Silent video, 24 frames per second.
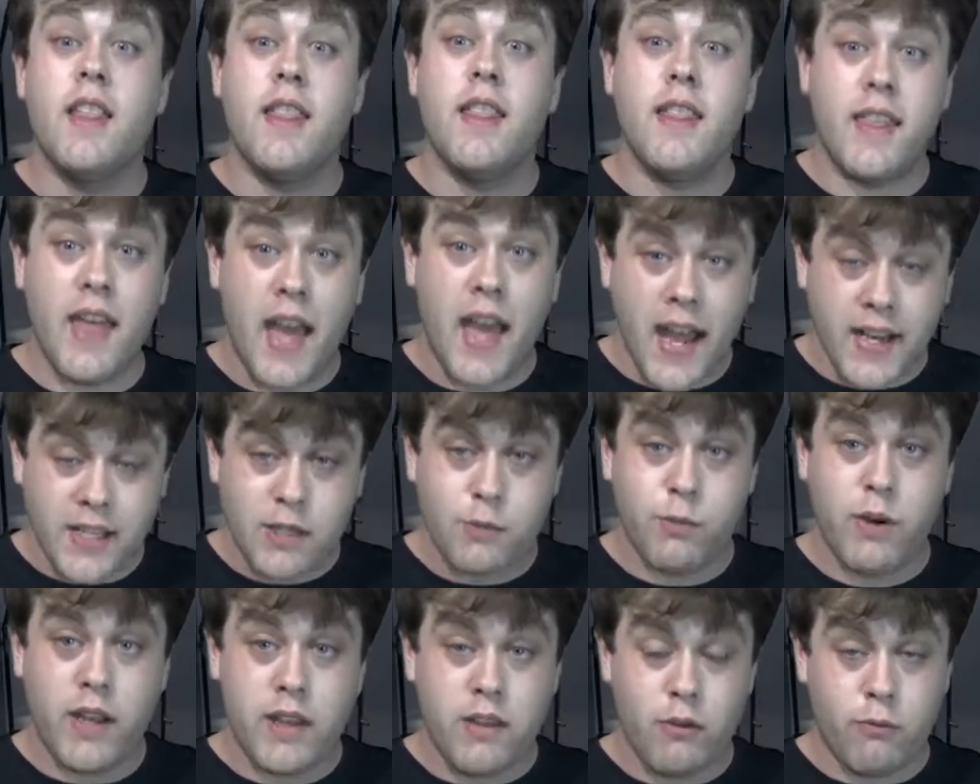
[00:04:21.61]

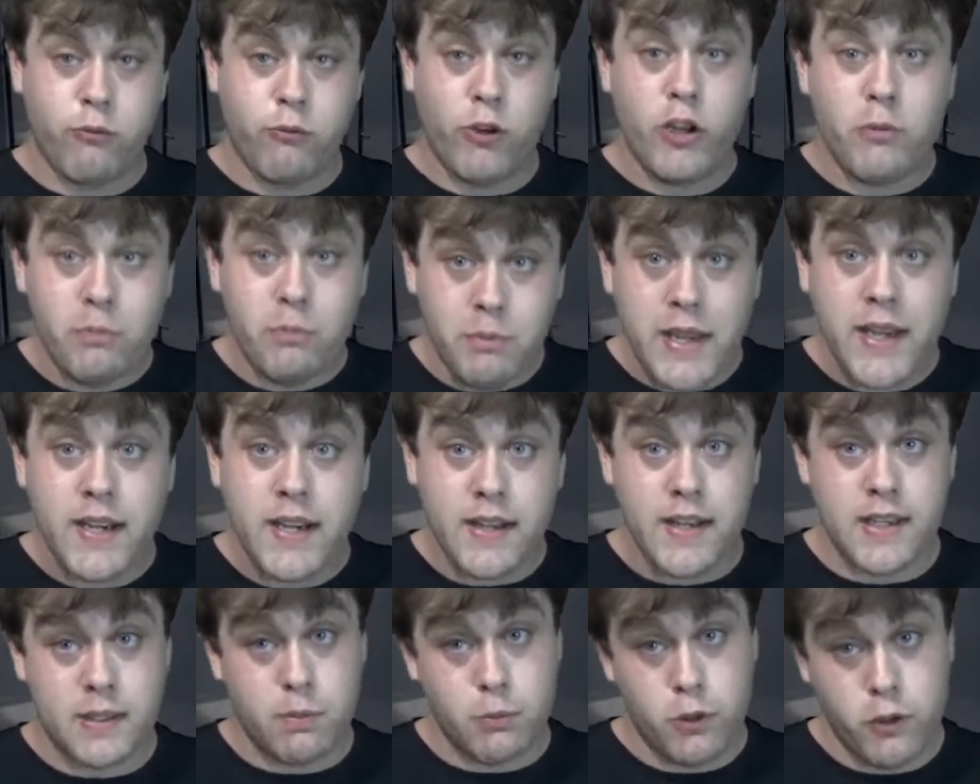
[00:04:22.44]
That's where the real meat
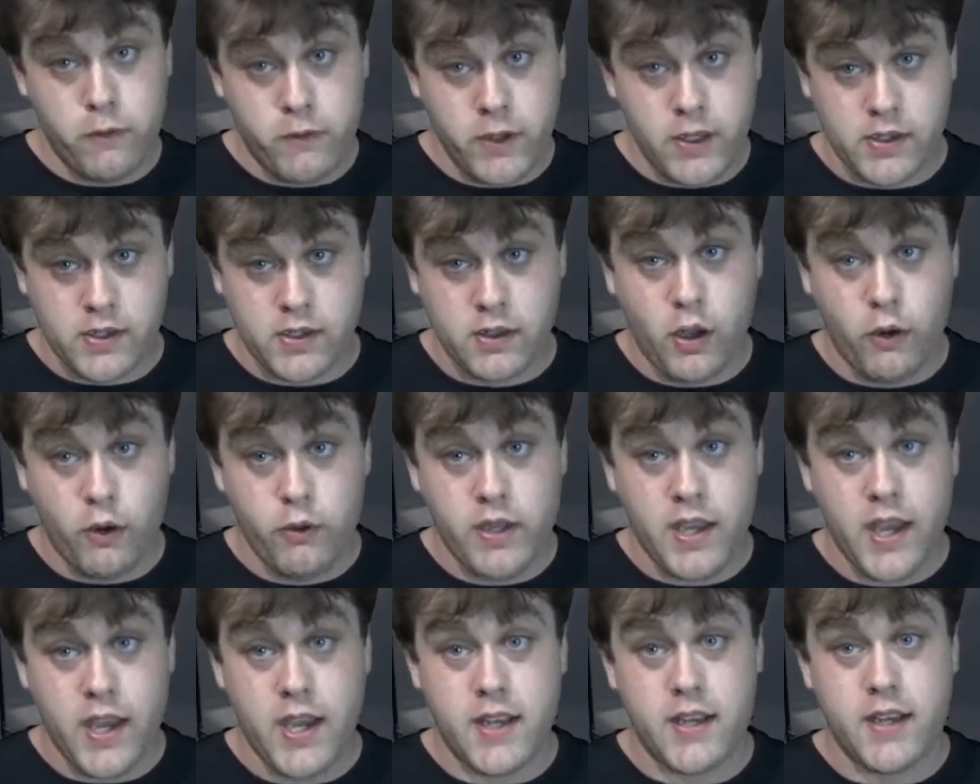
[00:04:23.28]
of this movie is
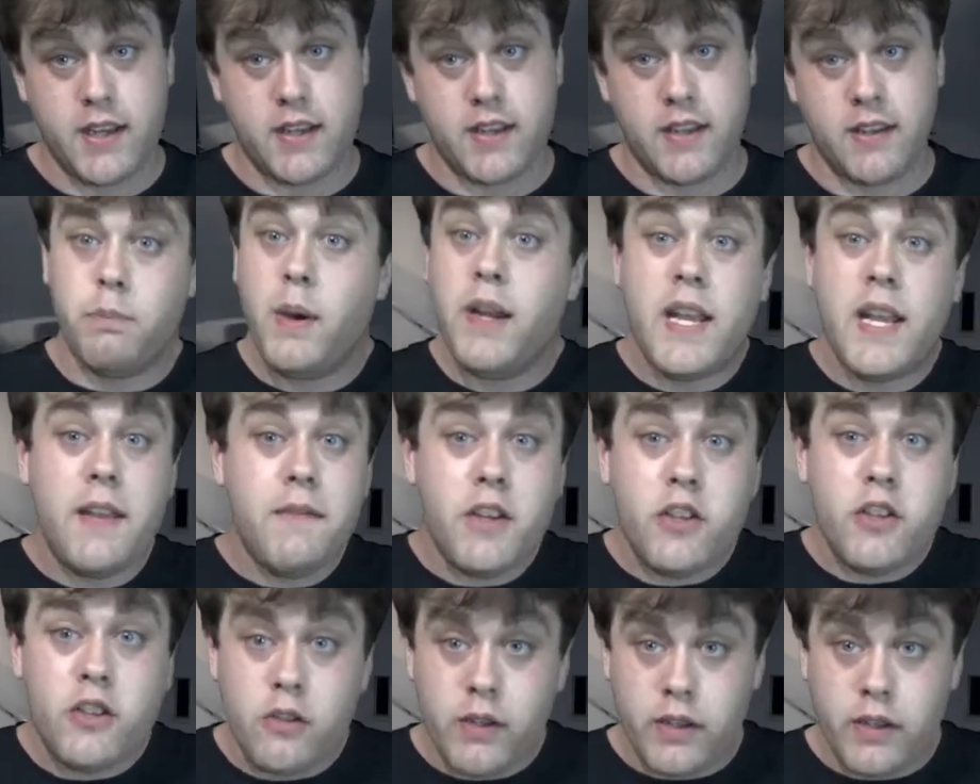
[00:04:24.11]
located. But
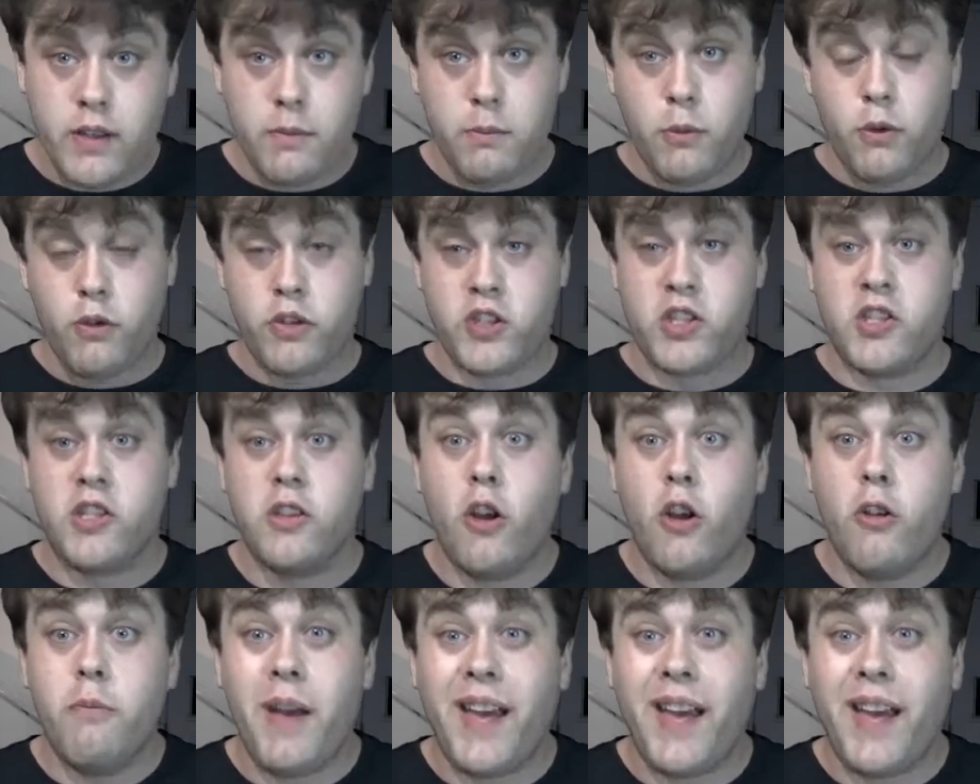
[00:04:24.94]
even during the more slow